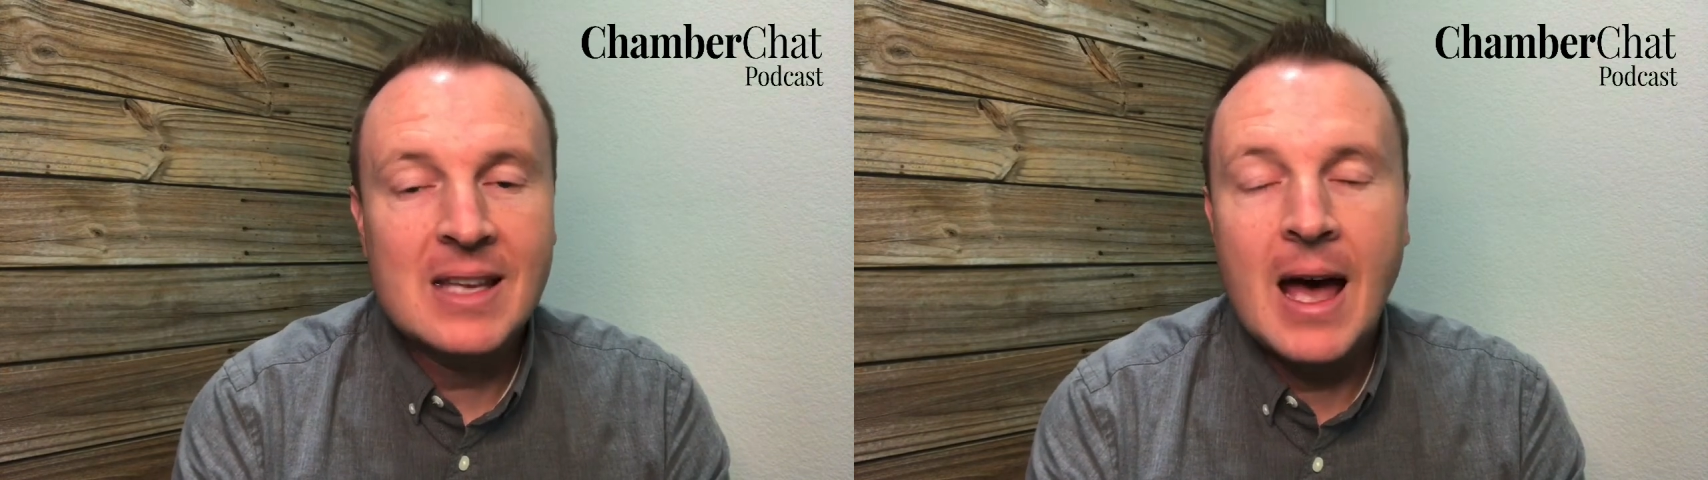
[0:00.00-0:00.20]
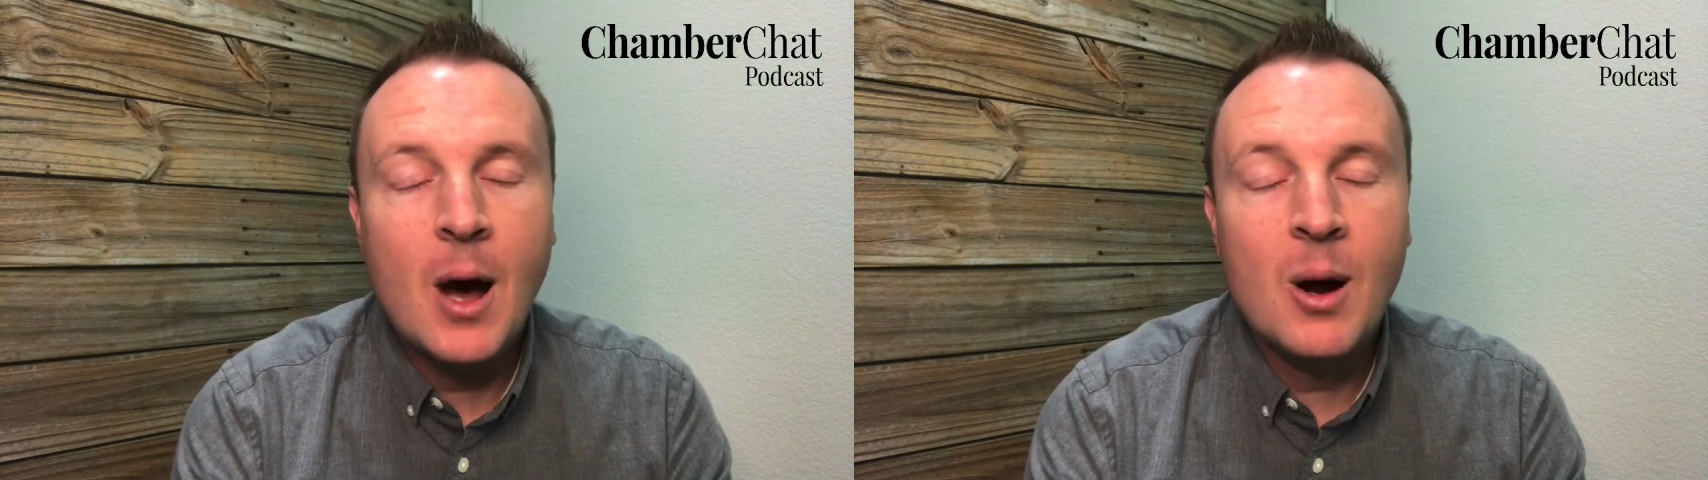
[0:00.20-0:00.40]

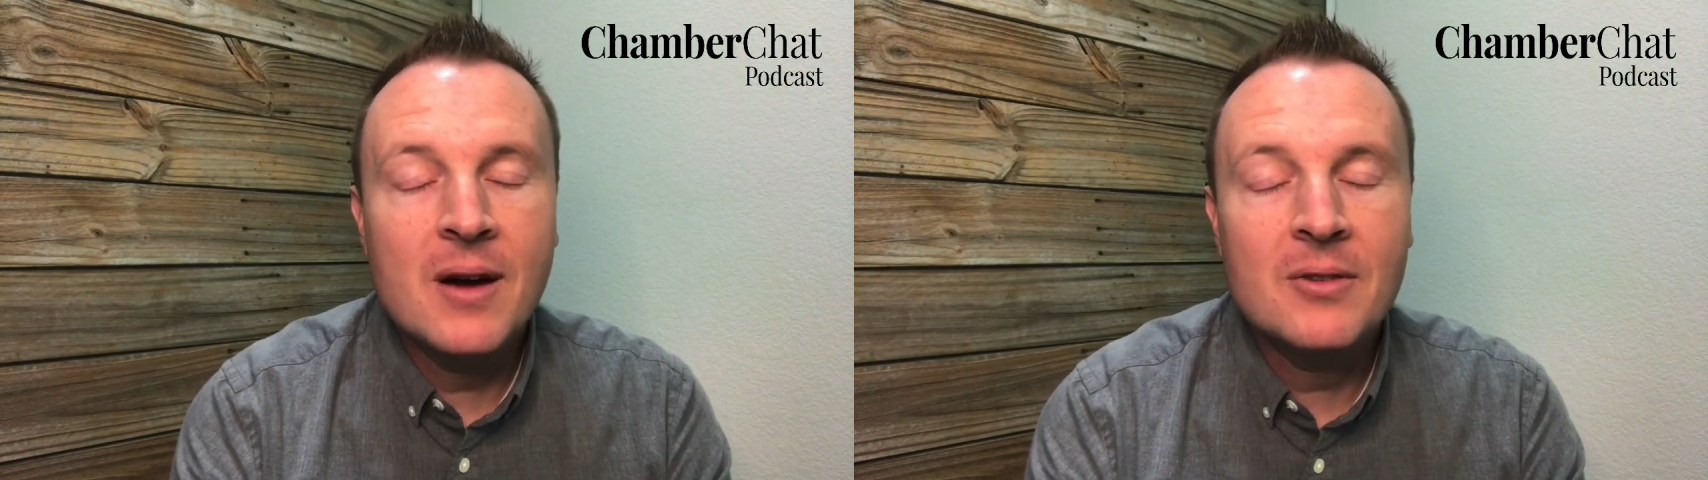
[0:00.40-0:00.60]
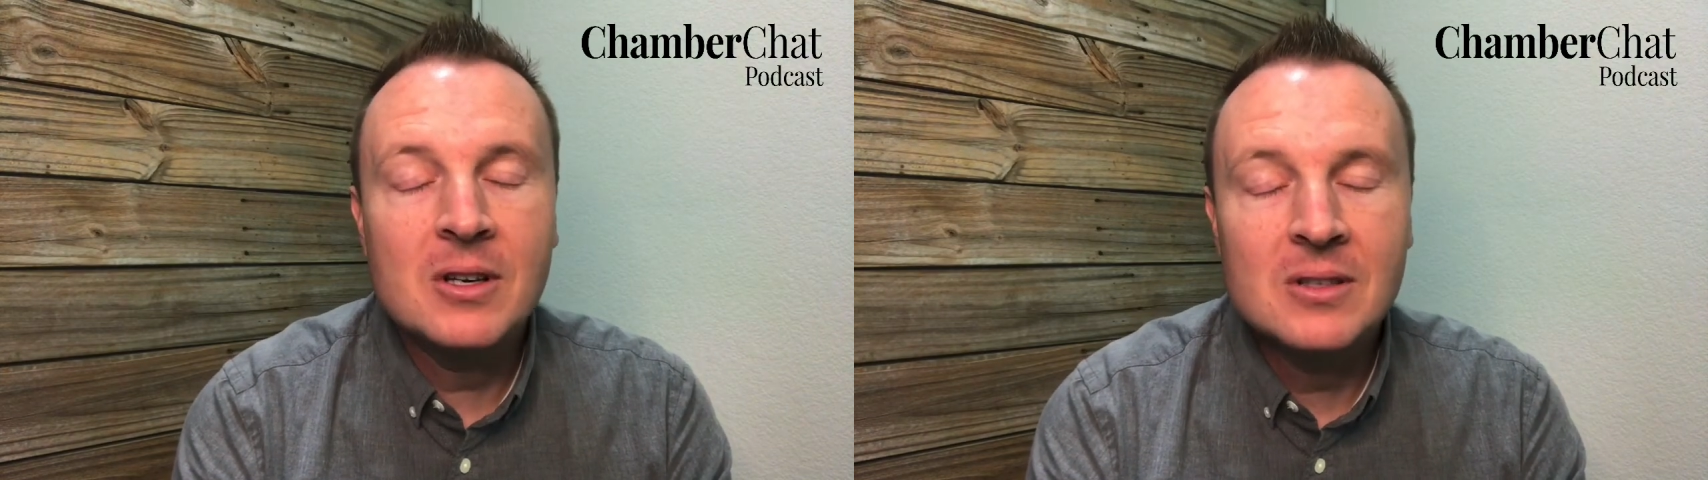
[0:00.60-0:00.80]

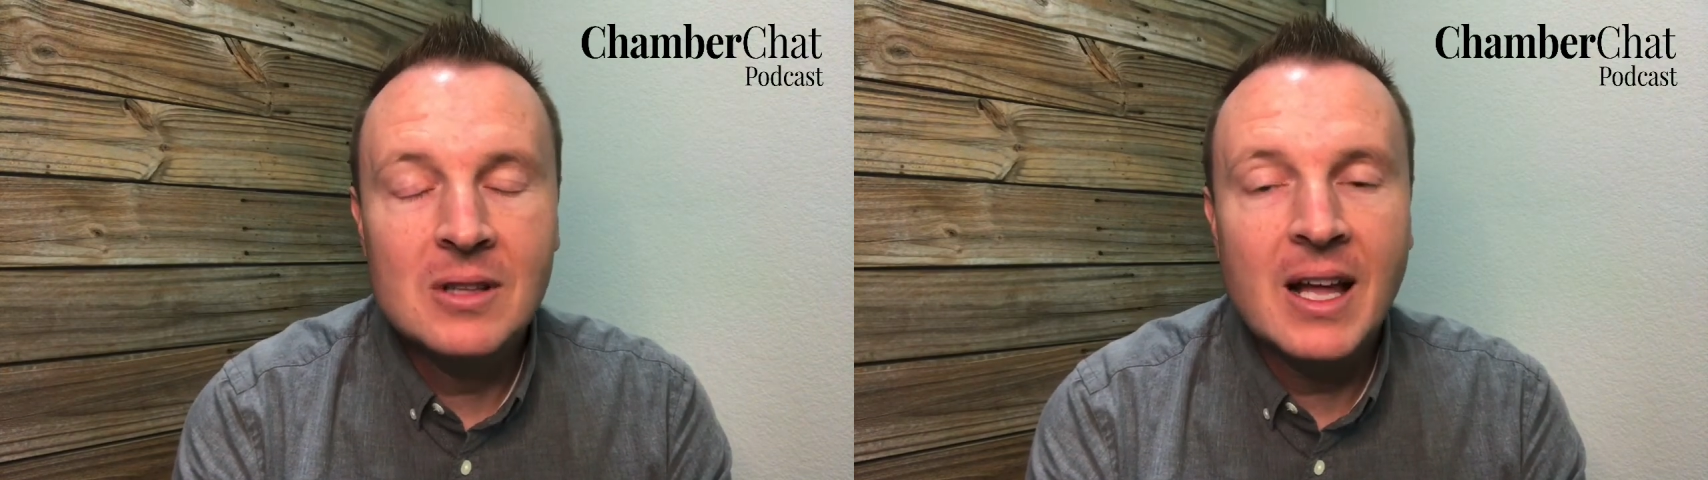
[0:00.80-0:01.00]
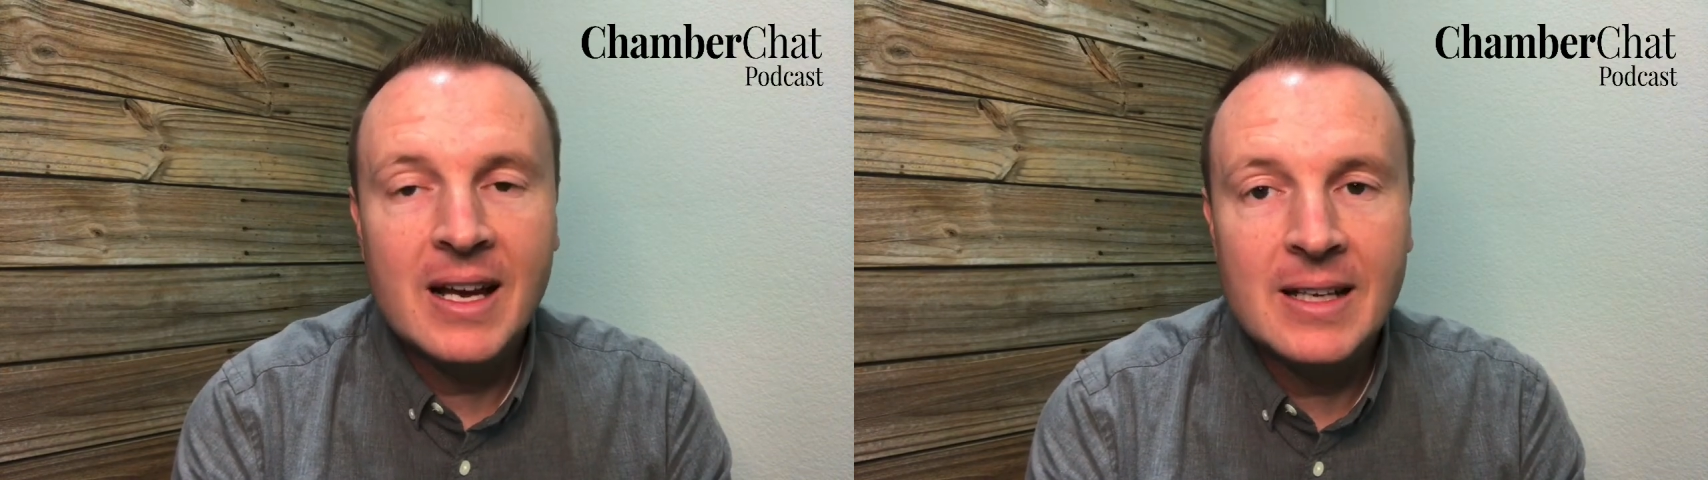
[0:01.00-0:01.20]
however you'd
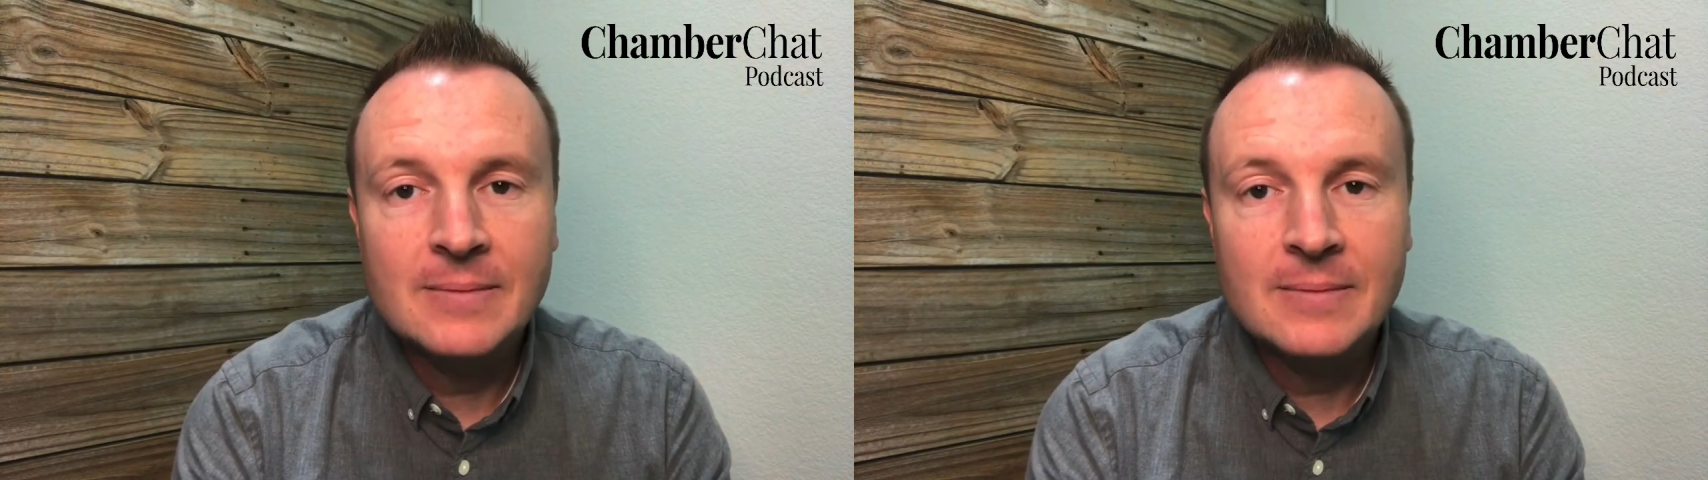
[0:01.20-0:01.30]
like.